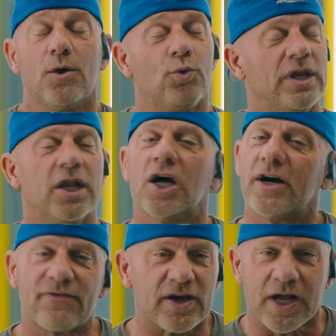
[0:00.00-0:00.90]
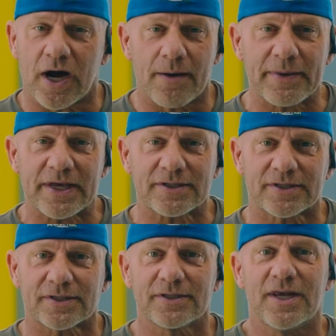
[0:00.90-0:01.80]
We love the
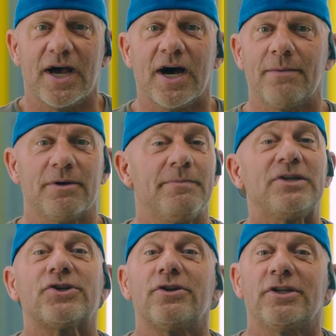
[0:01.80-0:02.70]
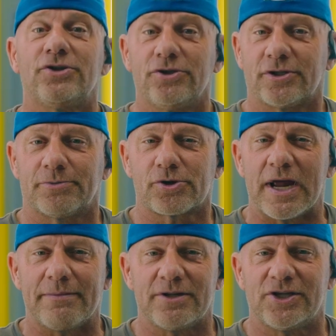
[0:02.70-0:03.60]
comments, but be sure that you
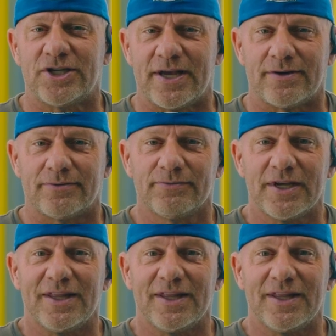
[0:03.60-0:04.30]
subscribe to the channel.